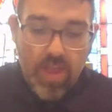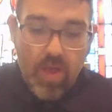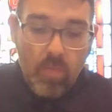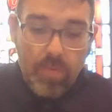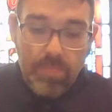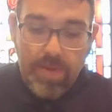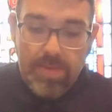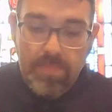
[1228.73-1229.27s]

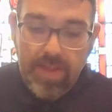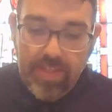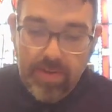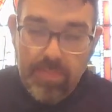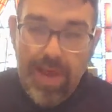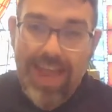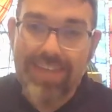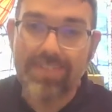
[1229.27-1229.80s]
When my mother
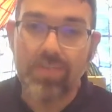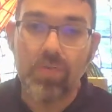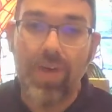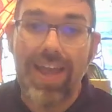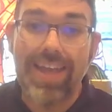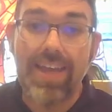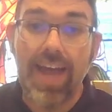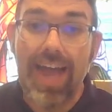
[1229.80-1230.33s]
passed
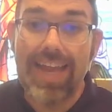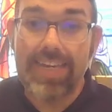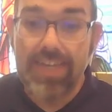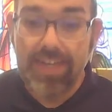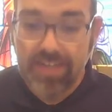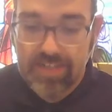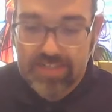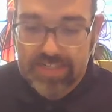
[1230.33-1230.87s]
away 9
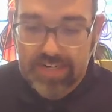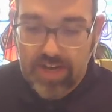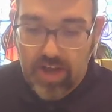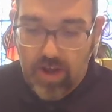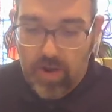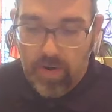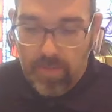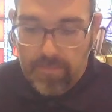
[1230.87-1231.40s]
years
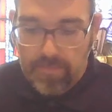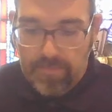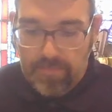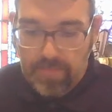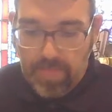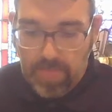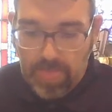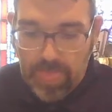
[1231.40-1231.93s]
ago,
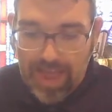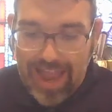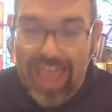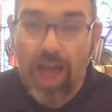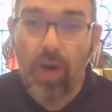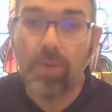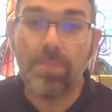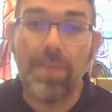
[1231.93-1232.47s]
I
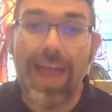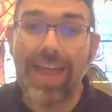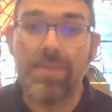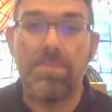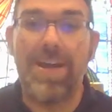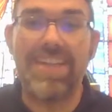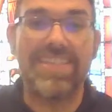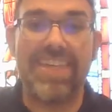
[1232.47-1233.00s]
held back
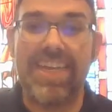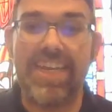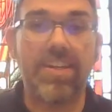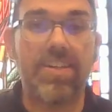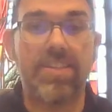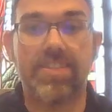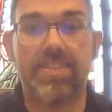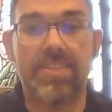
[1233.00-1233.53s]
my
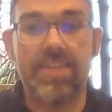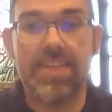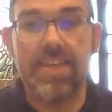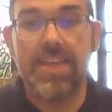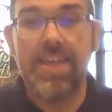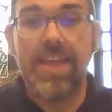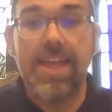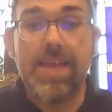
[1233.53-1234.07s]
tears
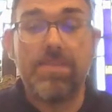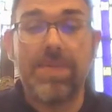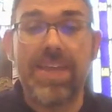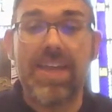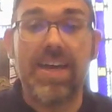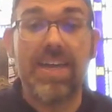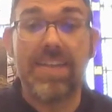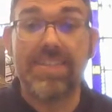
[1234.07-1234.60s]

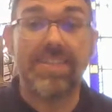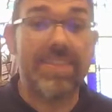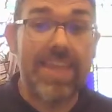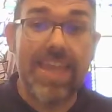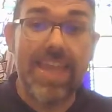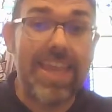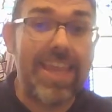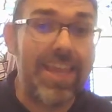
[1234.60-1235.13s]
because,
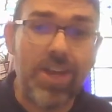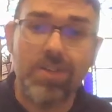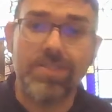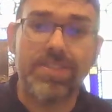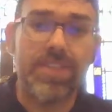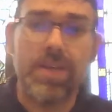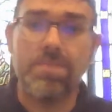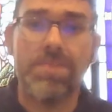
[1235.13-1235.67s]
you know,
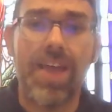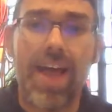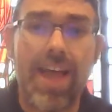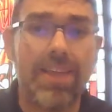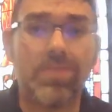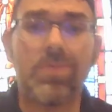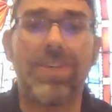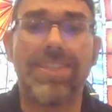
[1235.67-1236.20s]

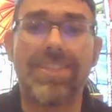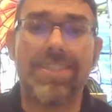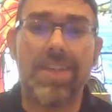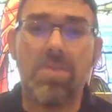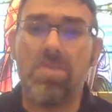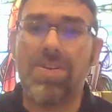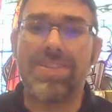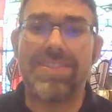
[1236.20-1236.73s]
sometimes when
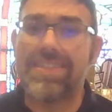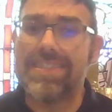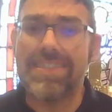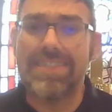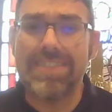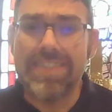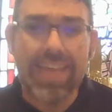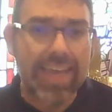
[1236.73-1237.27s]
someone's
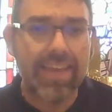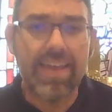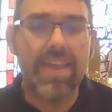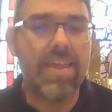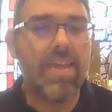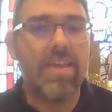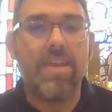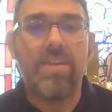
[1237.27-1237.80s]
sick
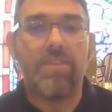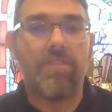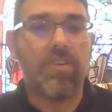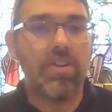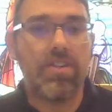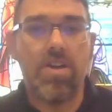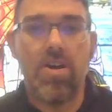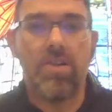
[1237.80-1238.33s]
for
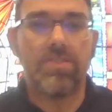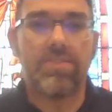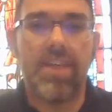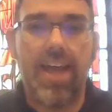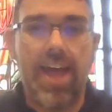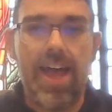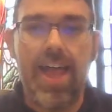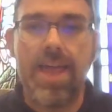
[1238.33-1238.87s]
a long
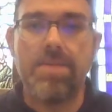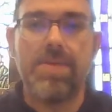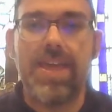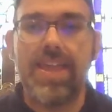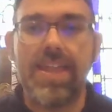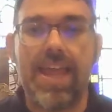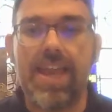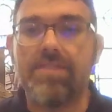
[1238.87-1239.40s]
time
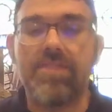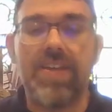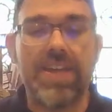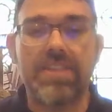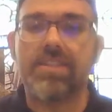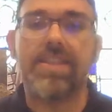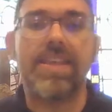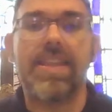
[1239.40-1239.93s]
and
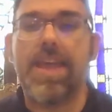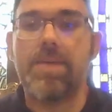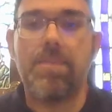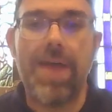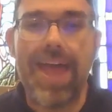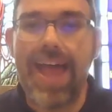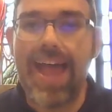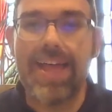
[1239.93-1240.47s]
eventually they
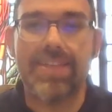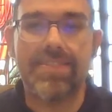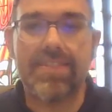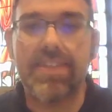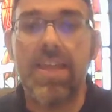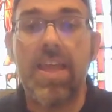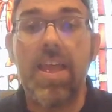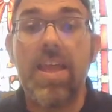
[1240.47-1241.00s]

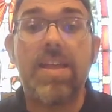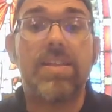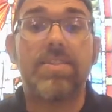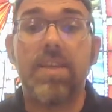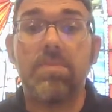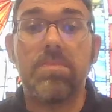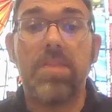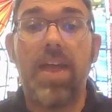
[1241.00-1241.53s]
pass,
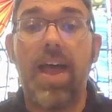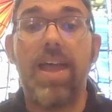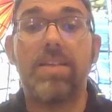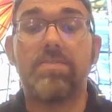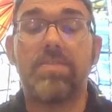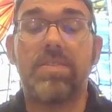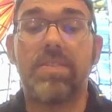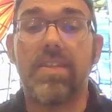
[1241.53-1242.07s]

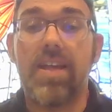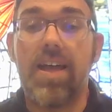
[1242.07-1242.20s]
sometimes